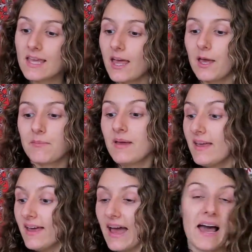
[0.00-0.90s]
I
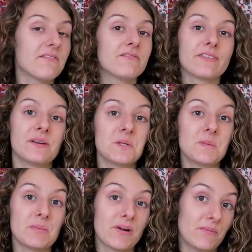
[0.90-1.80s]
haven't found it to
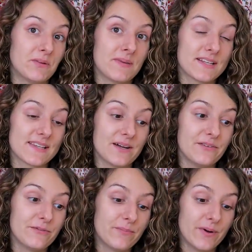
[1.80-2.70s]
be a problem
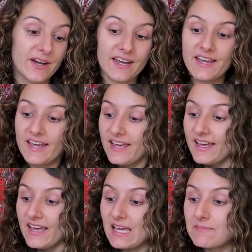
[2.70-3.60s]
myself, but
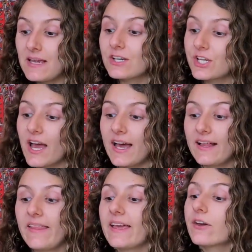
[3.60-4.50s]
it makes your
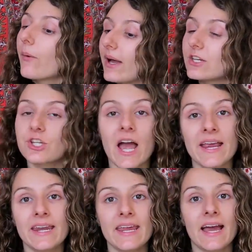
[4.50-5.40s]
hair like quite
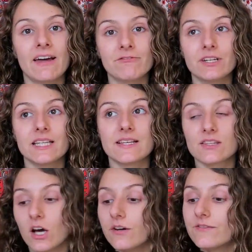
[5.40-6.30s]
shiny and really
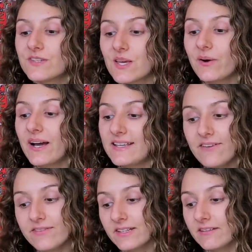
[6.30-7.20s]
soft, so I
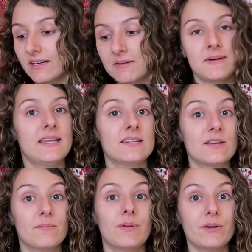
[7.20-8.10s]
definitely recommend
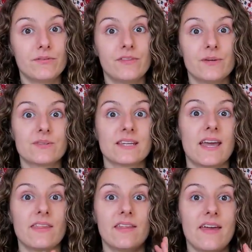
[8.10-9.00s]
both of those
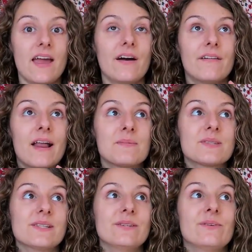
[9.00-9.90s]
together. They are an
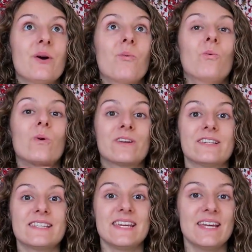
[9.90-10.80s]
absolute wonder
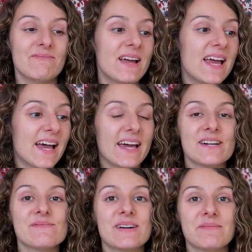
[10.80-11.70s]
team.
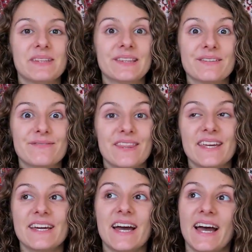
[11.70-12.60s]
I'm in love with
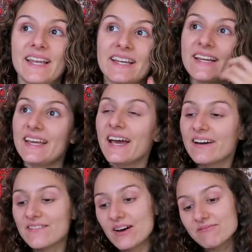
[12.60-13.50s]
it, and
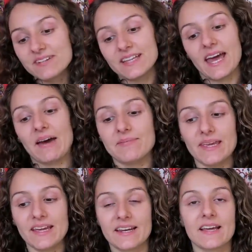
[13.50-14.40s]
yeah, I'm really
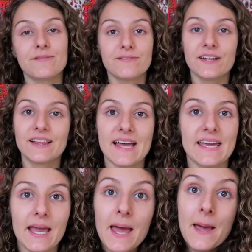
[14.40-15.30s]
happy, and I feel like